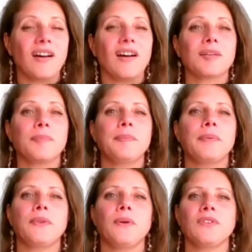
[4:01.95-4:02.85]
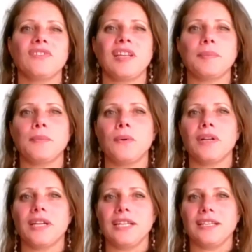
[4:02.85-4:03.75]
Other people notice that more
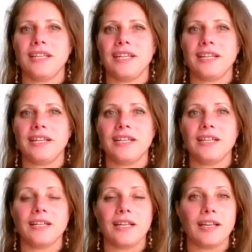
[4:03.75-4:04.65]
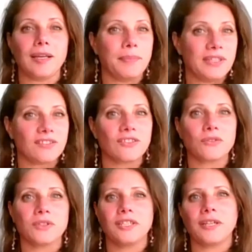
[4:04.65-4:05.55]
in their uh, business
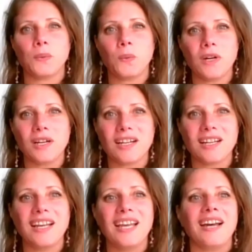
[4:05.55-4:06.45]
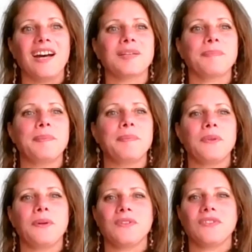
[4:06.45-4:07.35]
or in their work. Other people
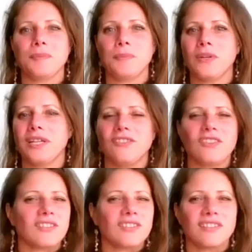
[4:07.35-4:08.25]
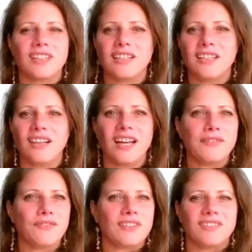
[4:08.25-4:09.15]
notice it more in just their daily
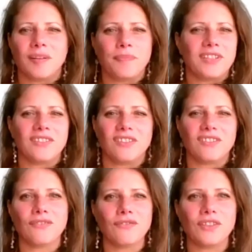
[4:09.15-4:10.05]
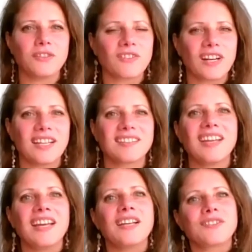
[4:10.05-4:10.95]
life, that something doesn't feel right.
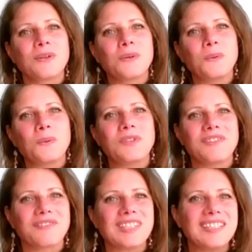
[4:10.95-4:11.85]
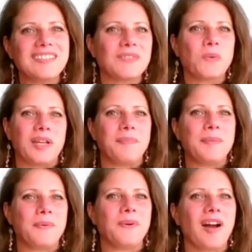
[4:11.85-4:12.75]
So the reason why
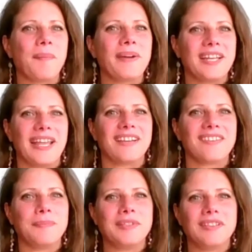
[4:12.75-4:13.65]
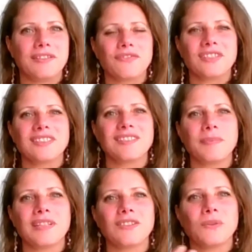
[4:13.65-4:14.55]
people come can actually be different,
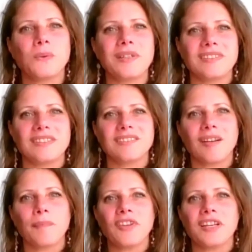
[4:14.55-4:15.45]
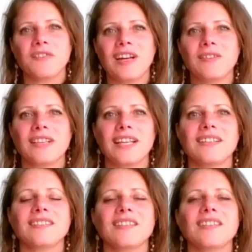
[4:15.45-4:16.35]
but it always is something around like
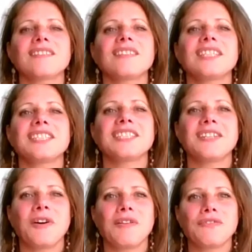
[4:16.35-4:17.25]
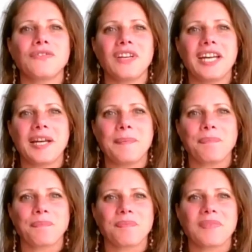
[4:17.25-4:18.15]
this idea of
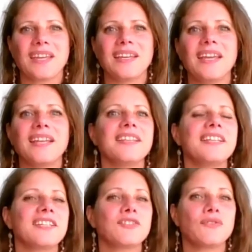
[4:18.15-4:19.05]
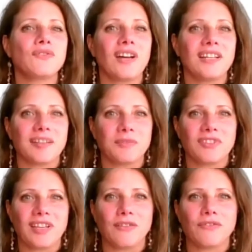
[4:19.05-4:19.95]
um, needing to find
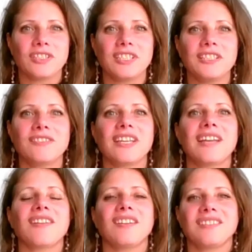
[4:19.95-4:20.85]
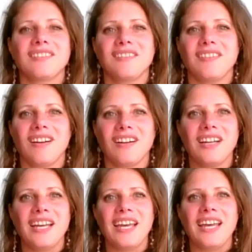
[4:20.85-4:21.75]
themselves or needing to get unstuck
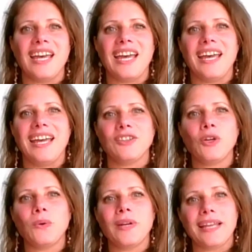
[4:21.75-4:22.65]
and knowing.